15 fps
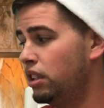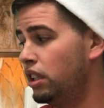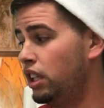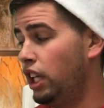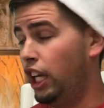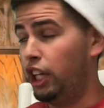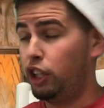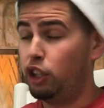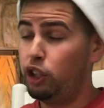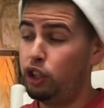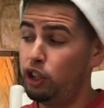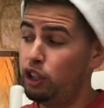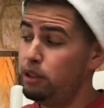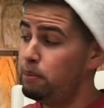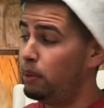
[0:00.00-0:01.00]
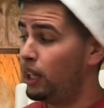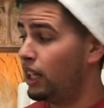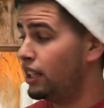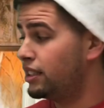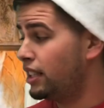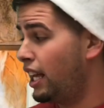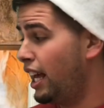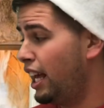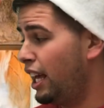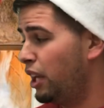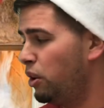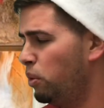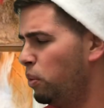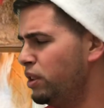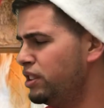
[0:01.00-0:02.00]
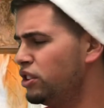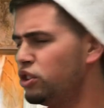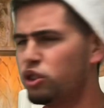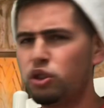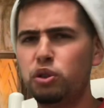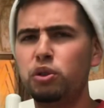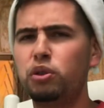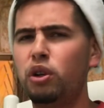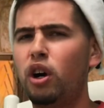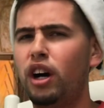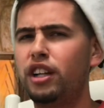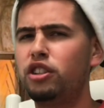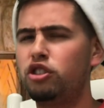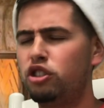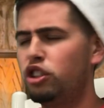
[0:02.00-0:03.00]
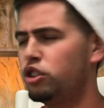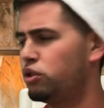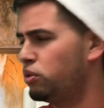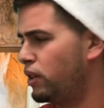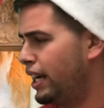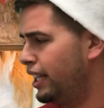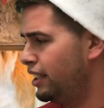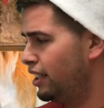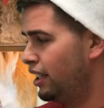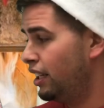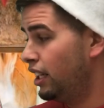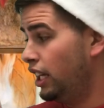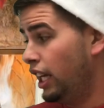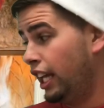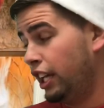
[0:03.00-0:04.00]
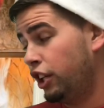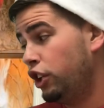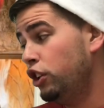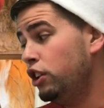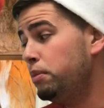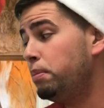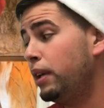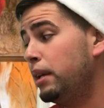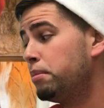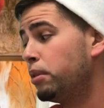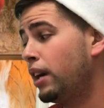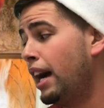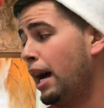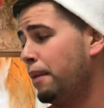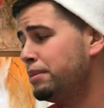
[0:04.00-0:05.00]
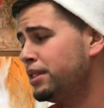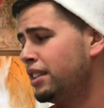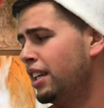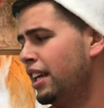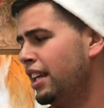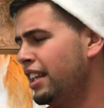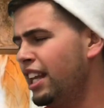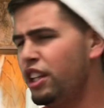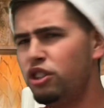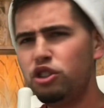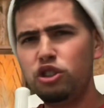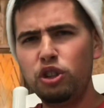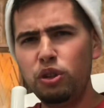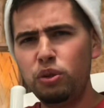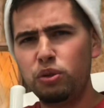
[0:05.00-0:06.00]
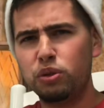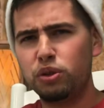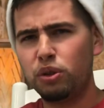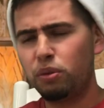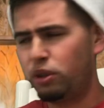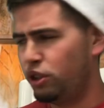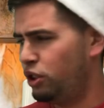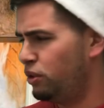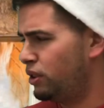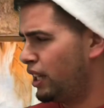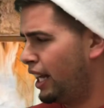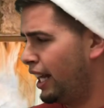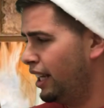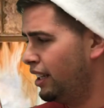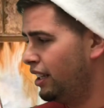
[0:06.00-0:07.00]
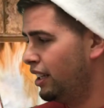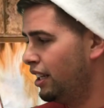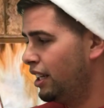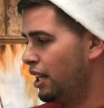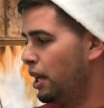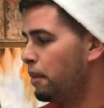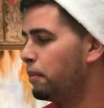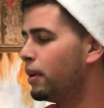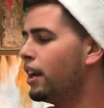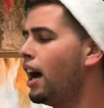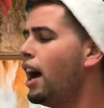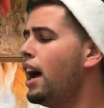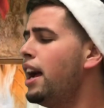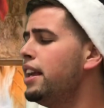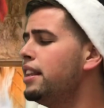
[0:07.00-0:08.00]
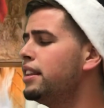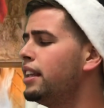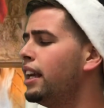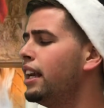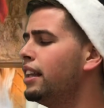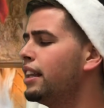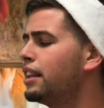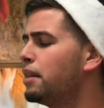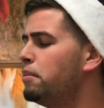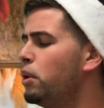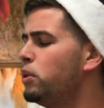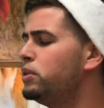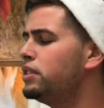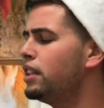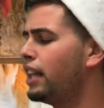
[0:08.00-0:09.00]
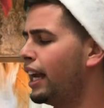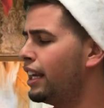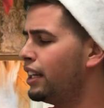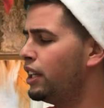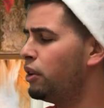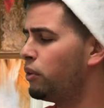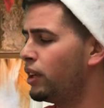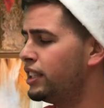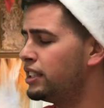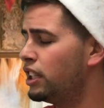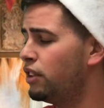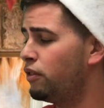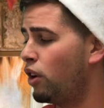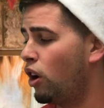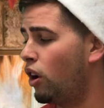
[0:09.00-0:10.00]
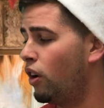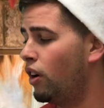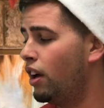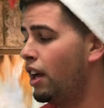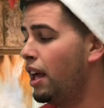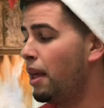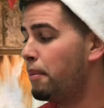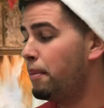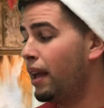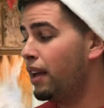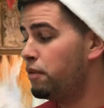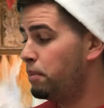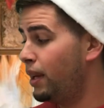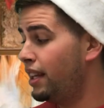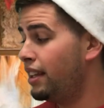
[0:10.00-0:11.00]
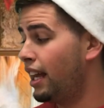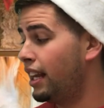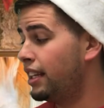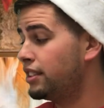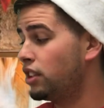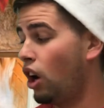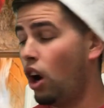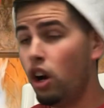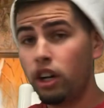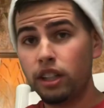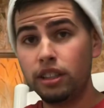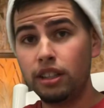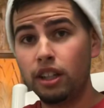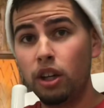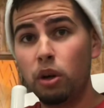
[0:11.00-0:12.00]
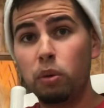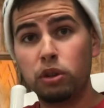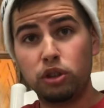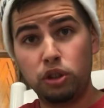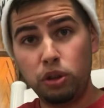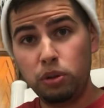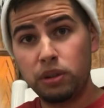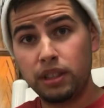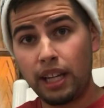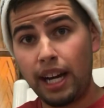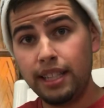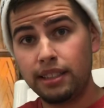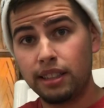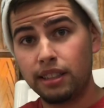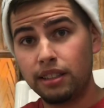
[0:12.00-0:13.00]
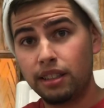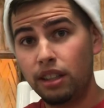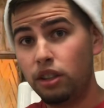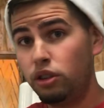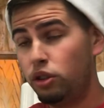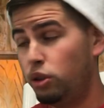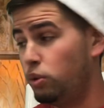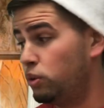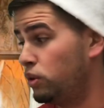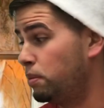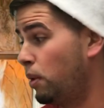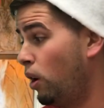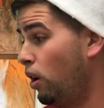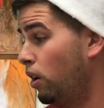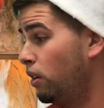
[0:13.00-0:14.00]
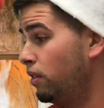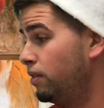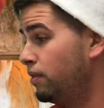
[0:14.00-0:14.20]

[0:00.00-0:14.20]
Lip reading: It could be his head wasn't screwed on just right. It could be, perhaps, that his shoes were too tight. But I think that the most likely reason of all may have been that his heart was 2 sizes too small.